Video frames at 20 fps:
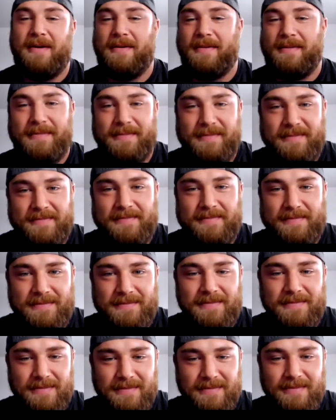
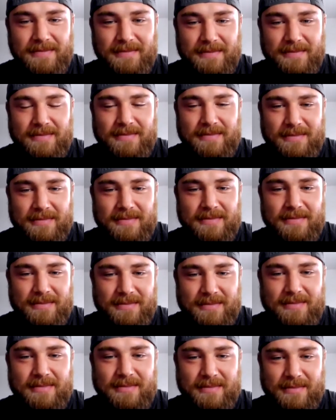
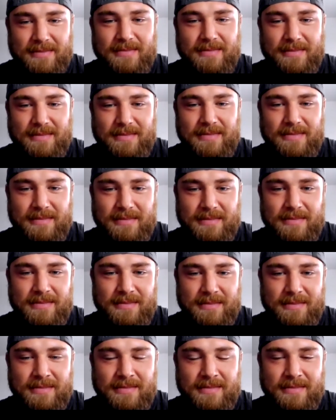
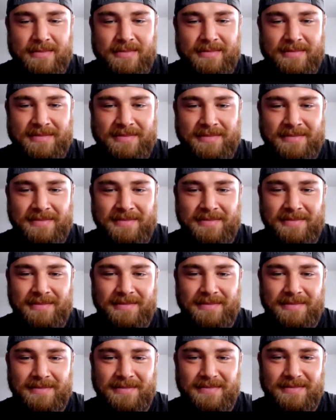
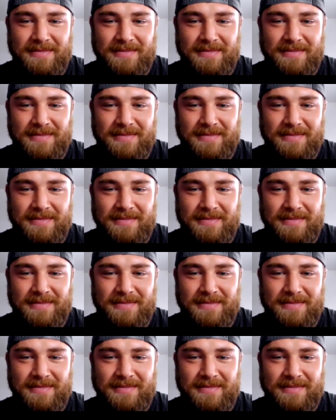[no speech]